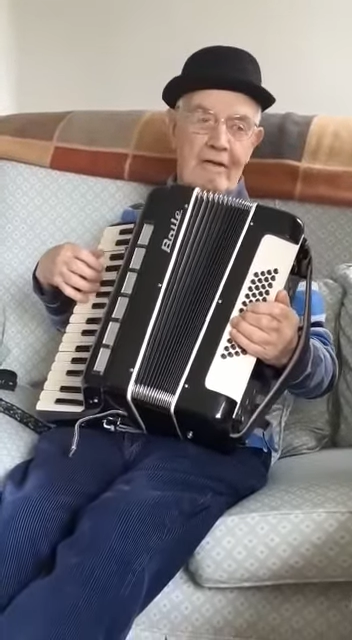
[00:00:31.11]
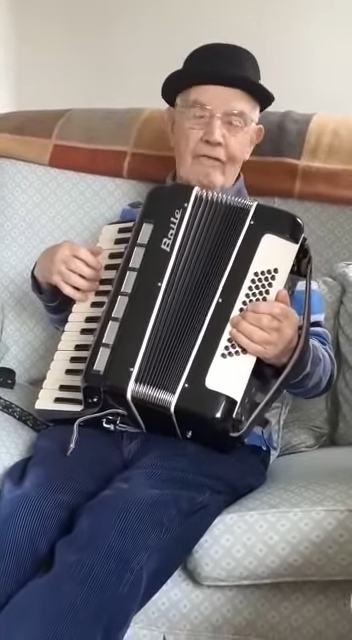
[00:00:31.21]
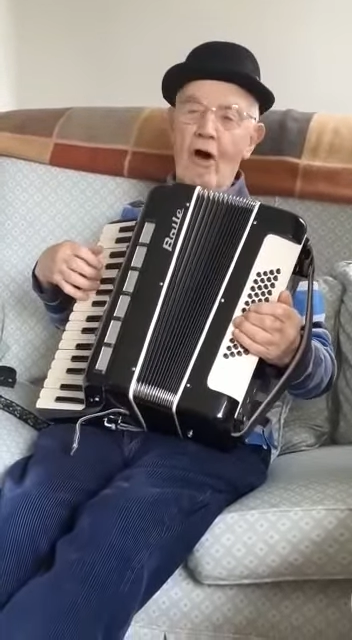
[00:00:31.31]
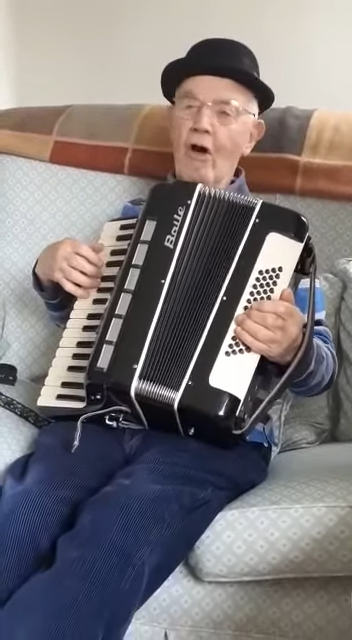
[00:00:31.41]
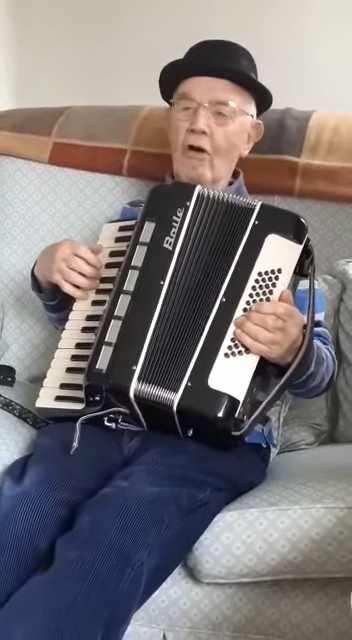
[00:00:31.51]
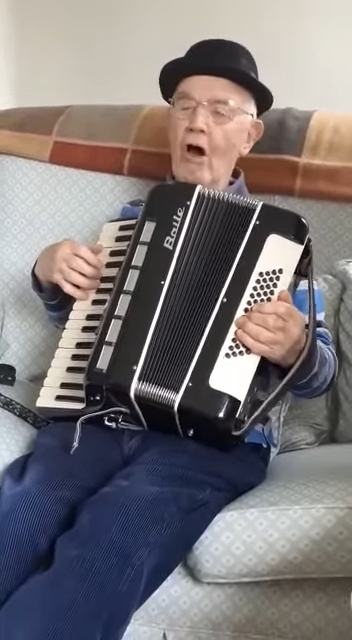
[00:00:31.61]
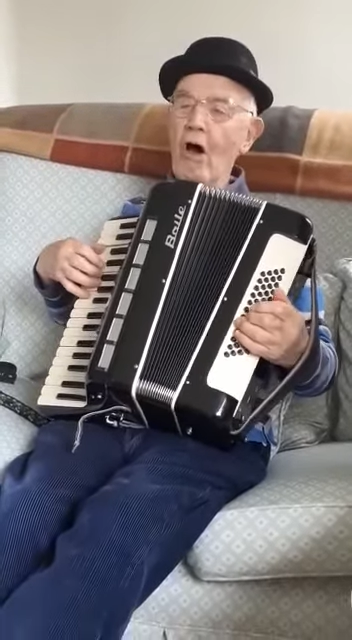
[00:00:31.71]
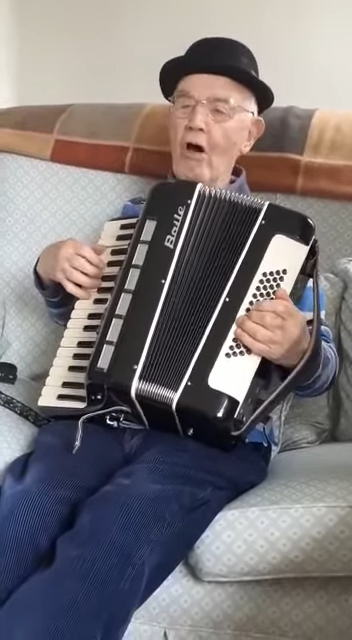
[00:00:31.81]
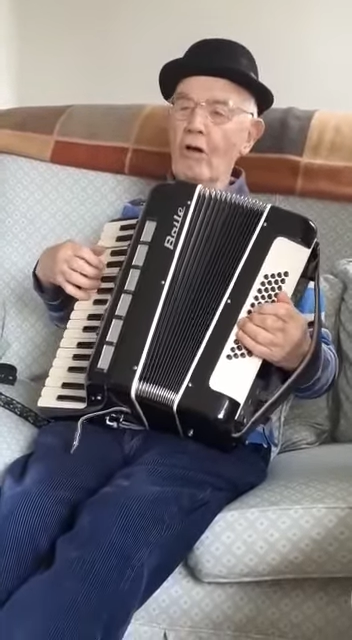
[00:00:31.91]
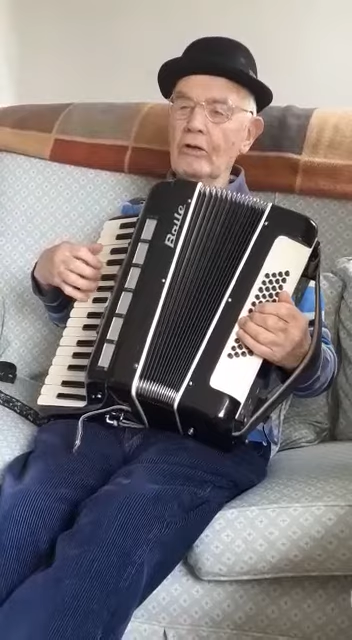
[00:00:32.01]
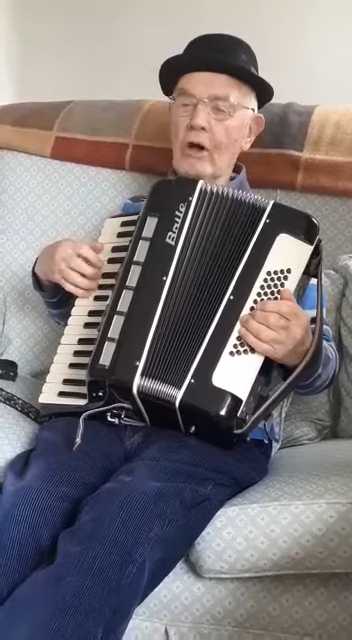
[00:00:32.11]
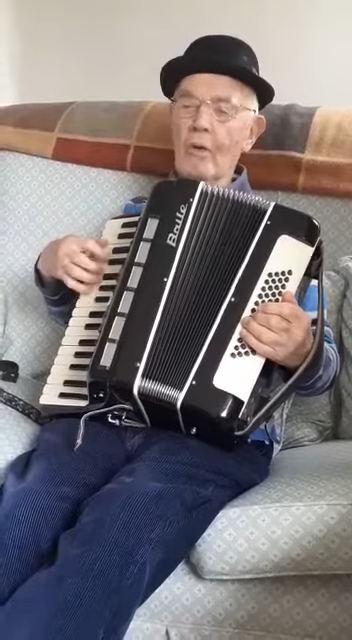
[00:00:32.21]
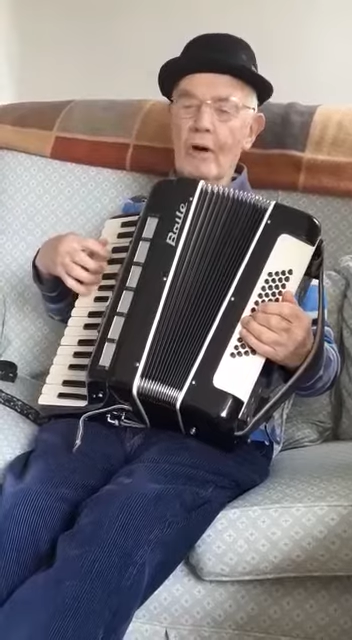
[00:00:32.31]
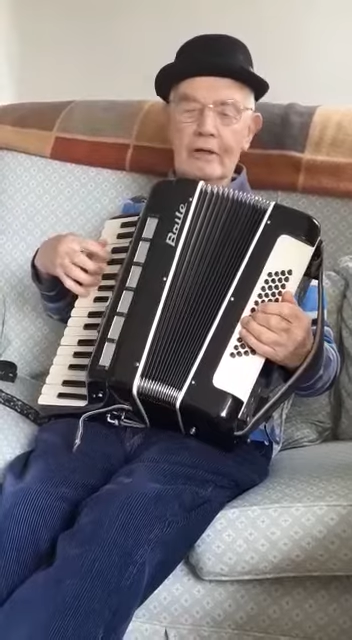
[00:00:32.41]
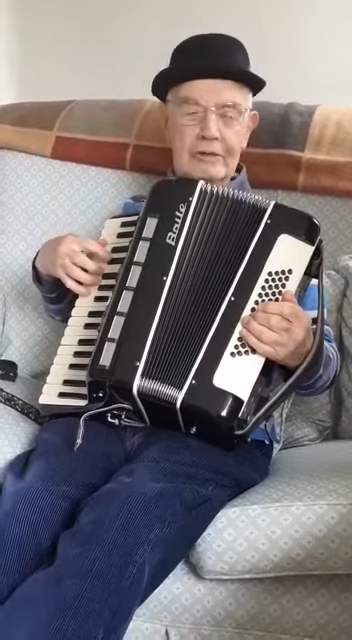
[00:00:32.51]
For all.
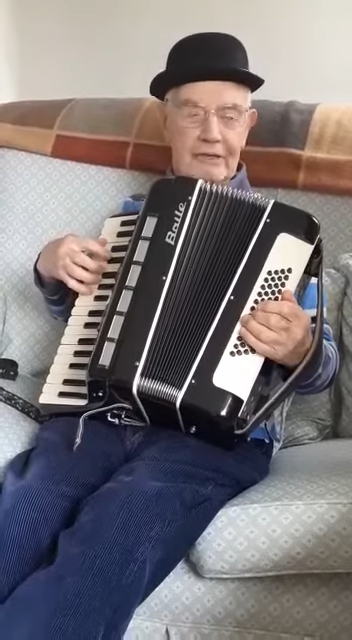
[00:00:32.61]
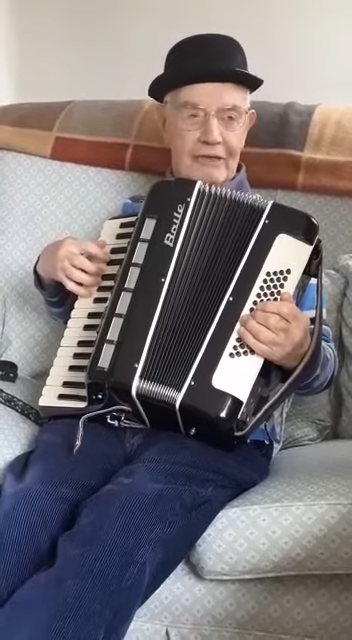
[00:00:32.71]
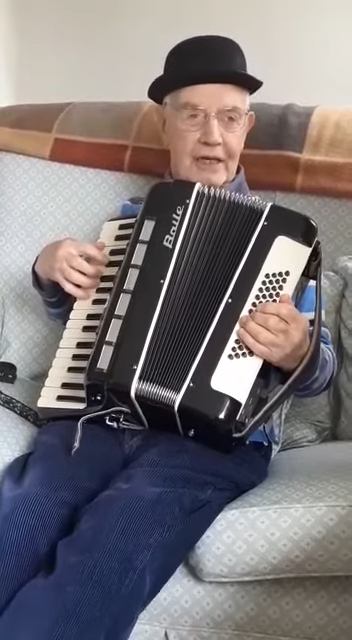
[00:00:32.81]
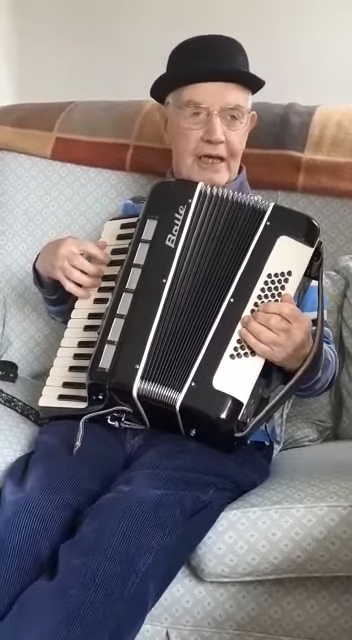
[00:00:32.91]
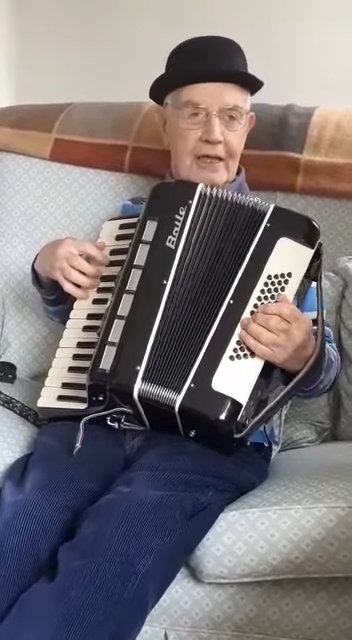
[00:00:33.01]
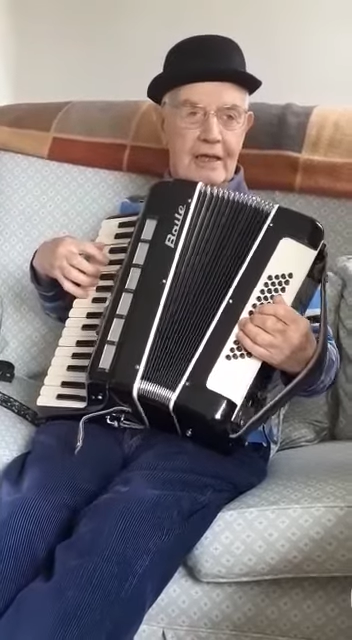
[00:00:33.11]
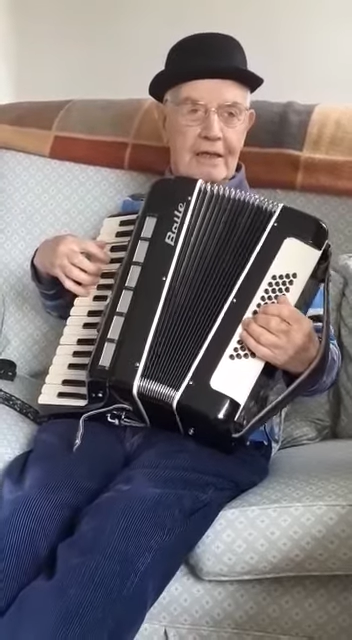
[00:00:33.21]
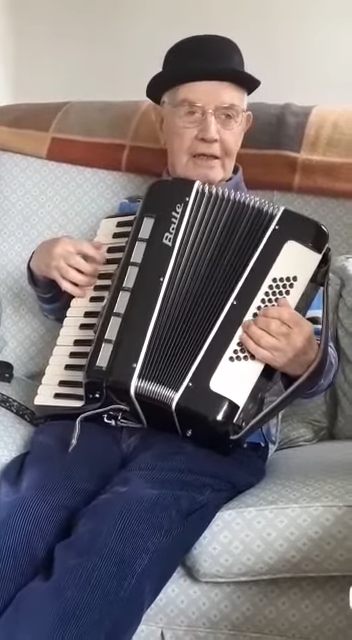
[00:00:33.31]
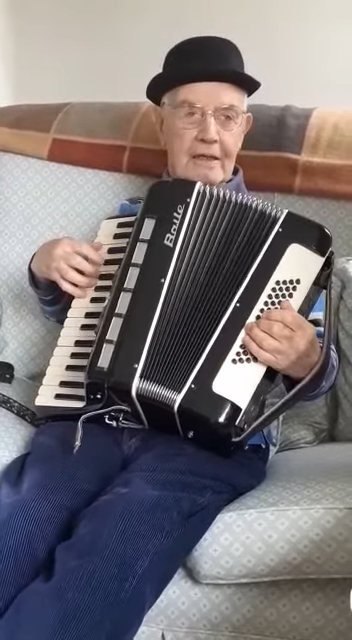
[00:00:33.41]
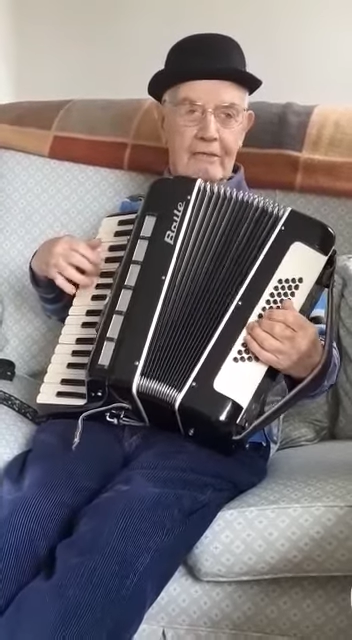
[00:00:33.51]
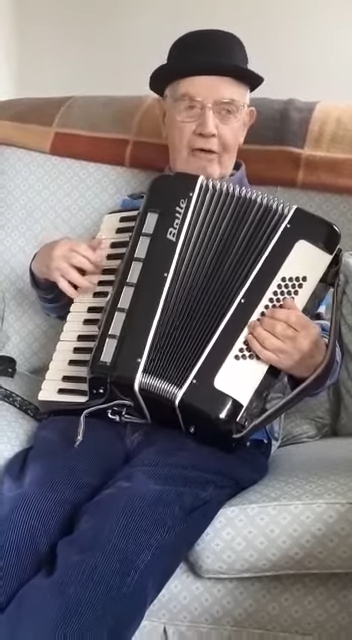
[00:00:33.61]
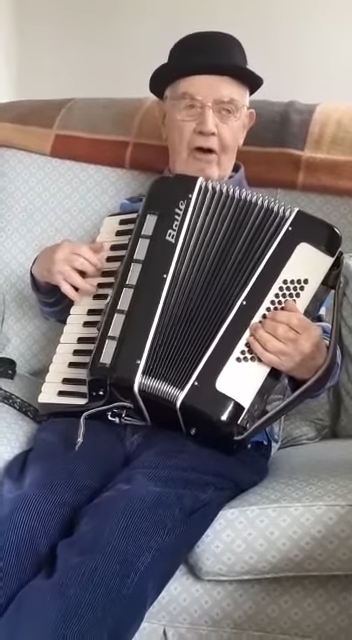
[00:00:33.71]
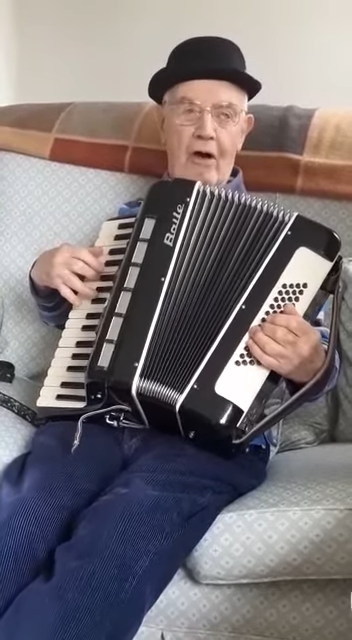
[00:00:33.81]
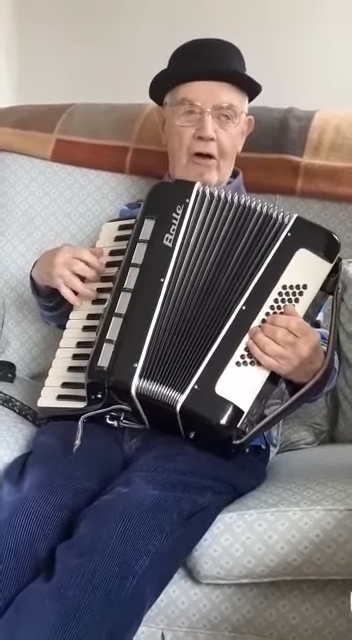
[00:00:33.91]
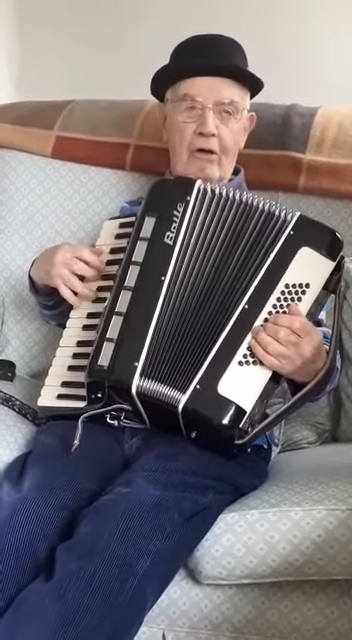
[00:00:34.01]
No, a different key. For
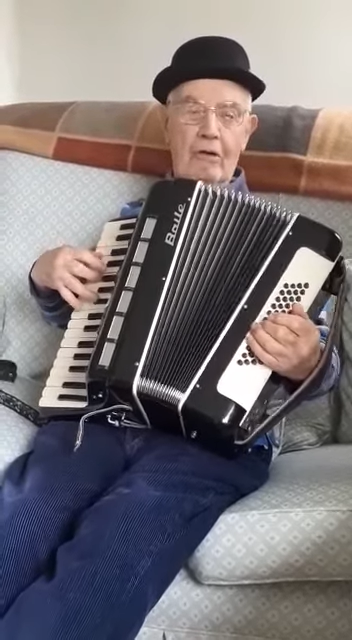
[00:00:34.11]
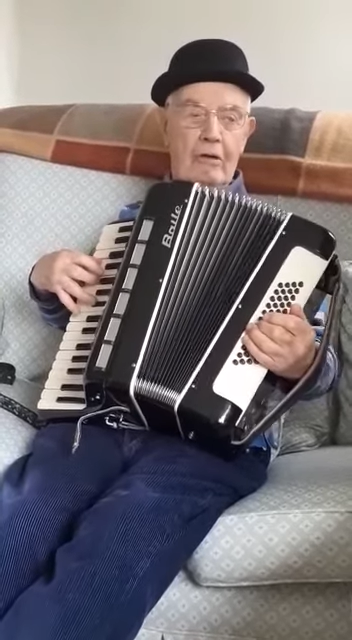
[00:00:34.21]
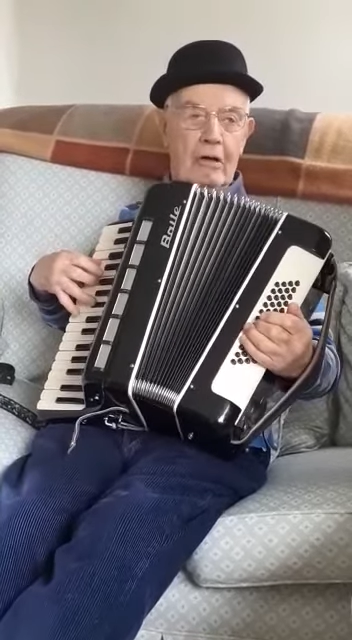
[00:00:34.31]
all